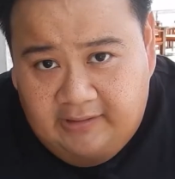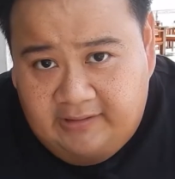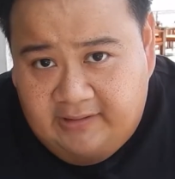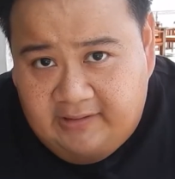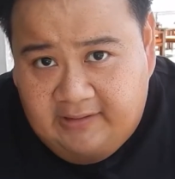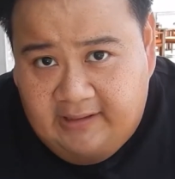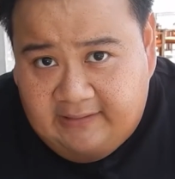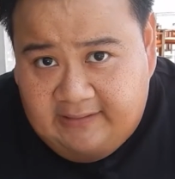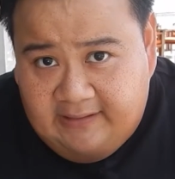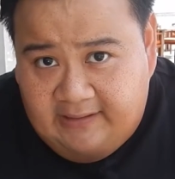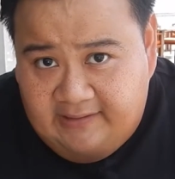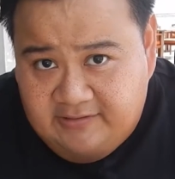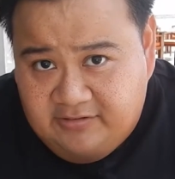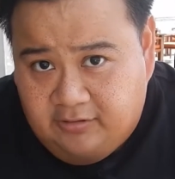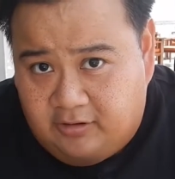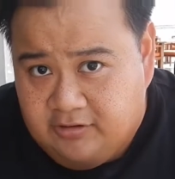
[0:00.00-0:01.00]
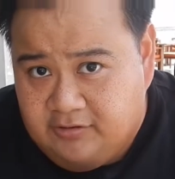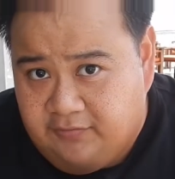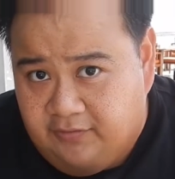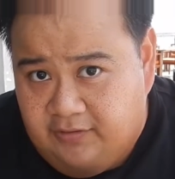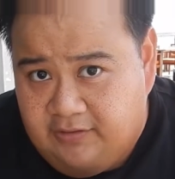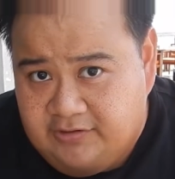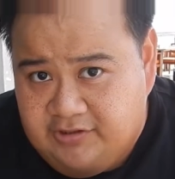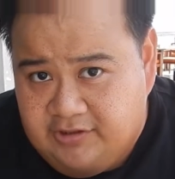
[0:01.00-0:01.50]
I didn't get any sauce
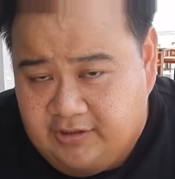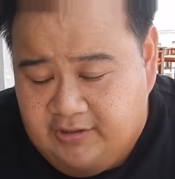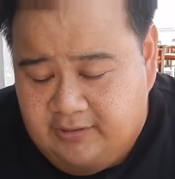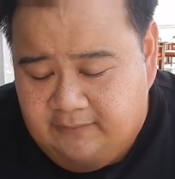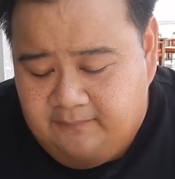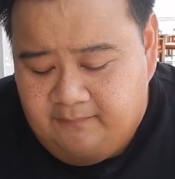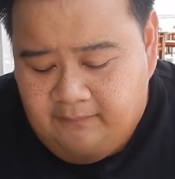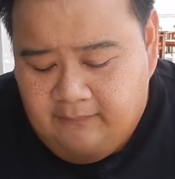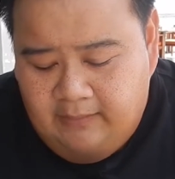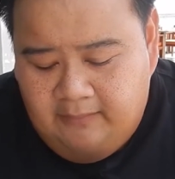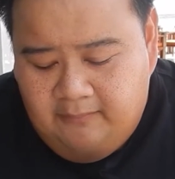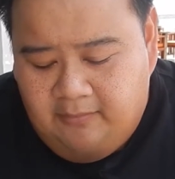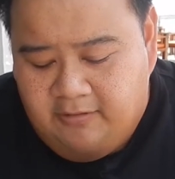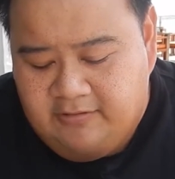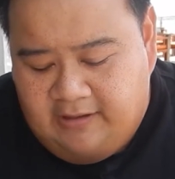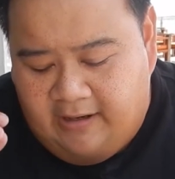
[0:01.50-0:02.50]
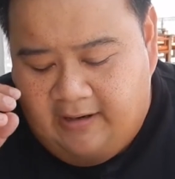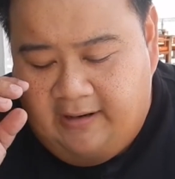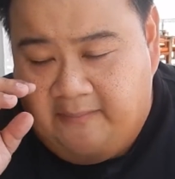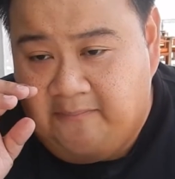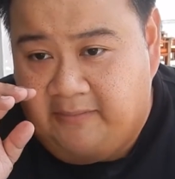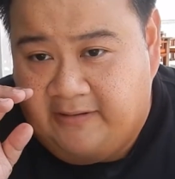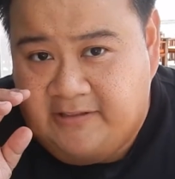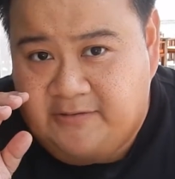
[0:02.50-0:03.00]
for the chicken because I
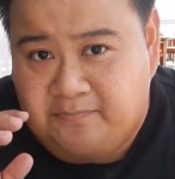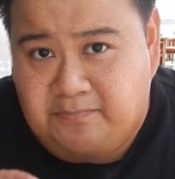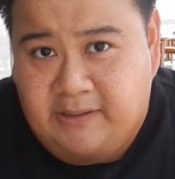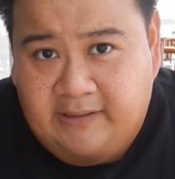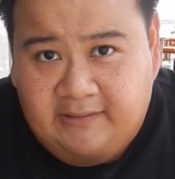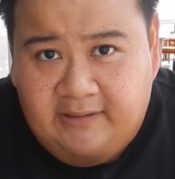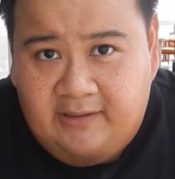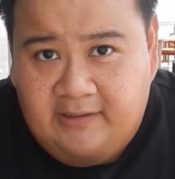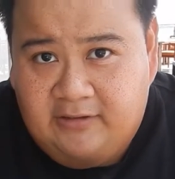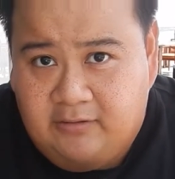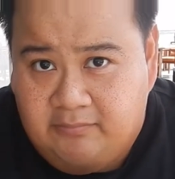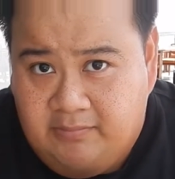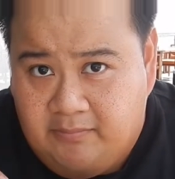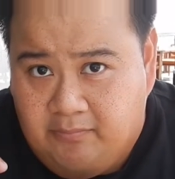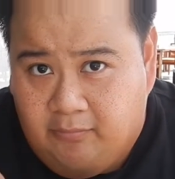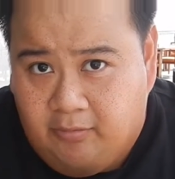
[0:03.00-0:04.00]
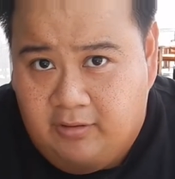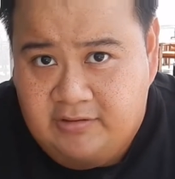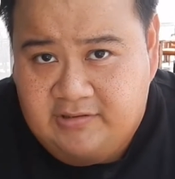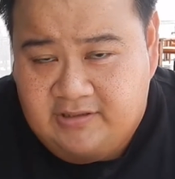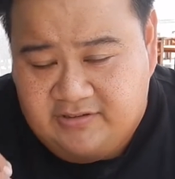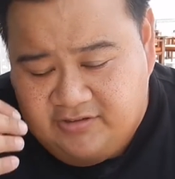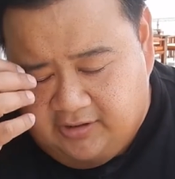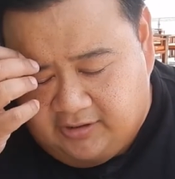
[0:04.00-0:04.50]
am expecting it to be
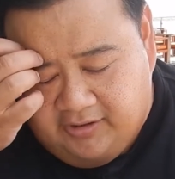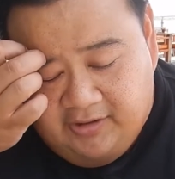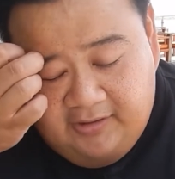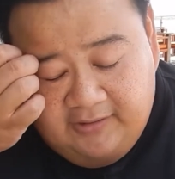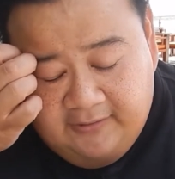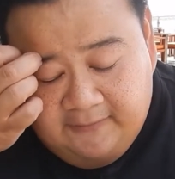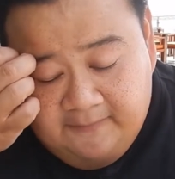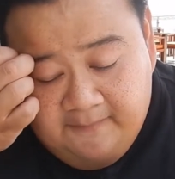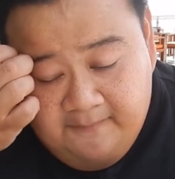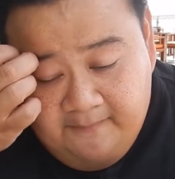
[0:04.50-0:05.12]
moist and succulent.